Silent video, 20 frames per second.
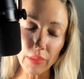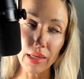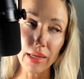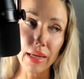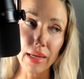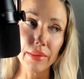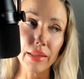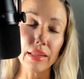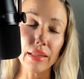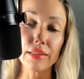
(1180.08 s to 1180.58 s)

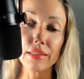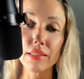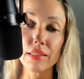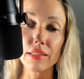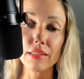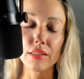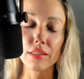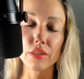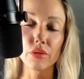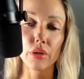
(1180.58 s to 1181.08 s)
And that leads
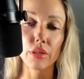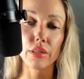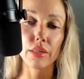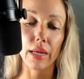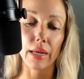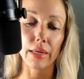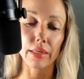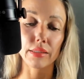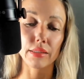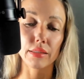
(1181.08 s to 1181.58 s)
us into our
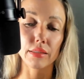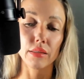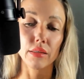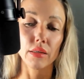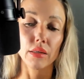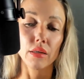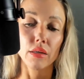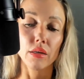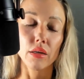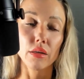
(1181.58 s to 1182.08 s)
next,
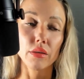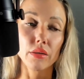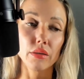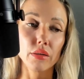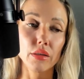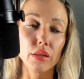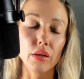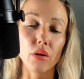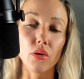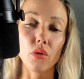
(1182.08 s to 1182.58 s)

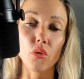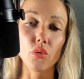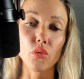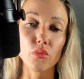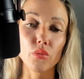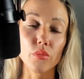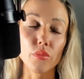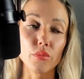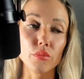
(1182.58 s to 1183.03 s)
you know,